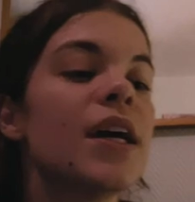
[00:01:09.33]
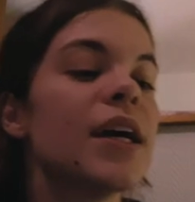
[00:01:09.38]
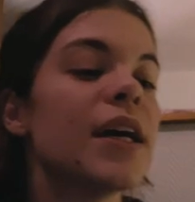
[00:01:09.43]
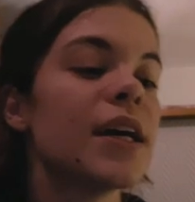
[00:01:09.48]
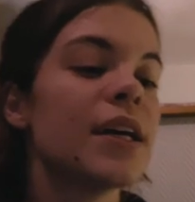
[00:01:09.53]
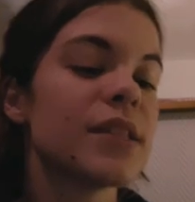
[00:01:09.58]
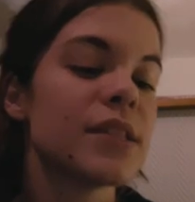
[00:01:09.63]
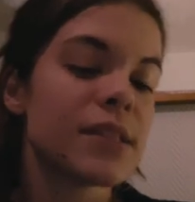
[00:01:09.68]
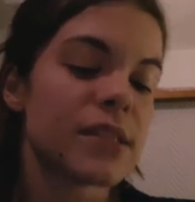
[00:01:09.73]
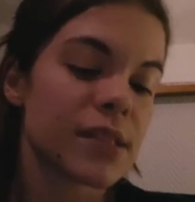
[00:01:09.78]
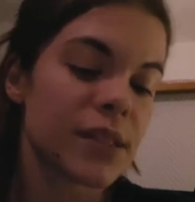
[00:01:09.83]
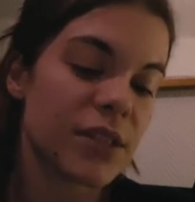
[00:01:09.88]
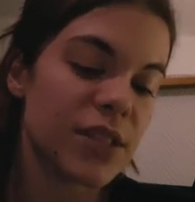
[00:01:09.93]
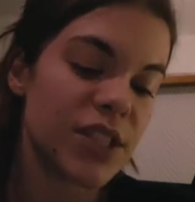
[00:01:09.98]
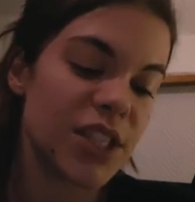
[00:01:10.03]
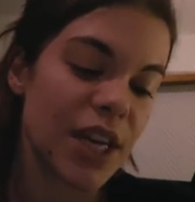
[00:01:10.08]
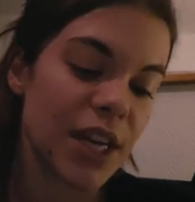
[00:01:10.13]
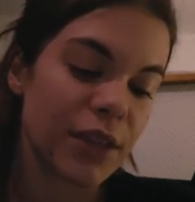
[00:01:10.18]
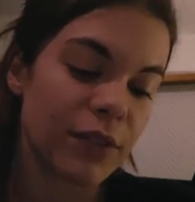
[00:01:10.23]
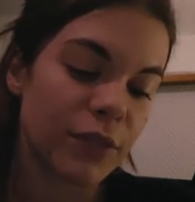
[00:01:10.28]
It's a
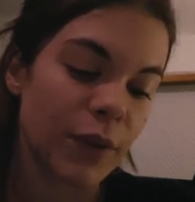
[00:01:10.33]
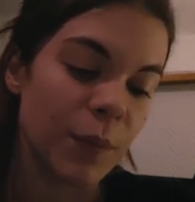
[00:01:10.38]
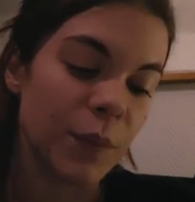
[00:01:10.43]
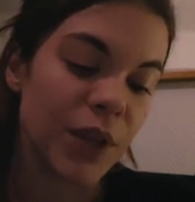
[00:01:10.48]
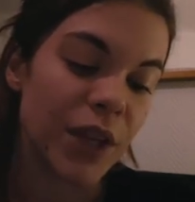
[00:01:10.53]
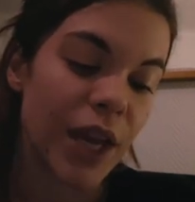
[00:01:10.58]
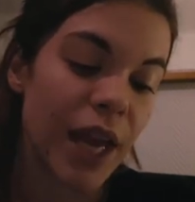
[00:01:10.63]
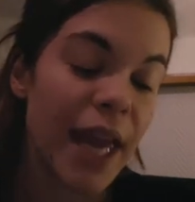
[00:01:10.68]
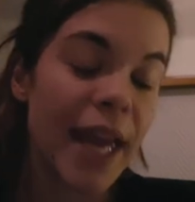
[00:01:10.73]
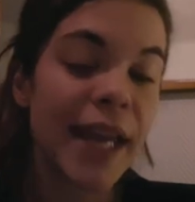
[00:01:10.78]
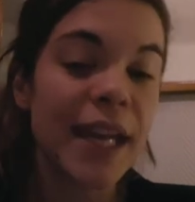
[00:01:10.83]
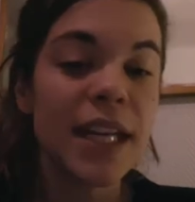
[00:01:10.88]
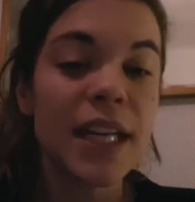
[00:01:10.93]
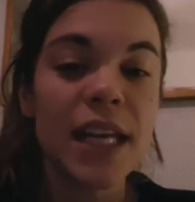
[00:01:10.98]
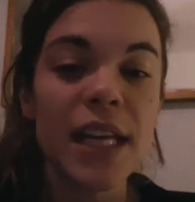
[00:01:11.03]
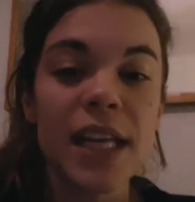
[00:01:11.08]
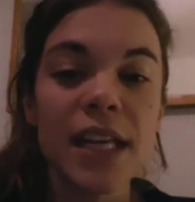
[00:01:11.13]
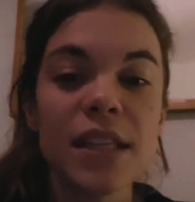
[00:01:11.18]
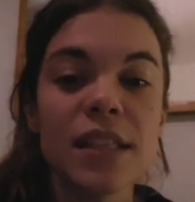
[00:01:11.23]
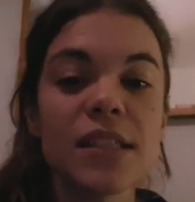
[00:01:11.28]
deck from the
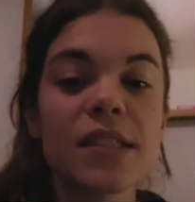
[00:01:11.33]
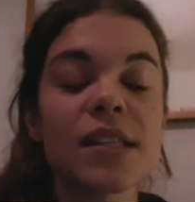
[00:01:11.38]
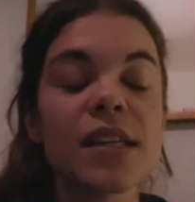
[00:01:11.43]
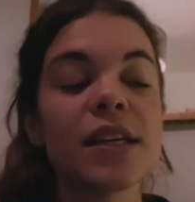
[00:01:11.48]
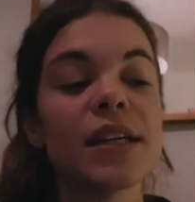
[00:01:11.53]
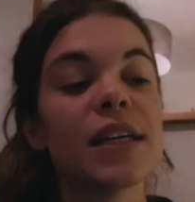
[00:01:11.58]
80s.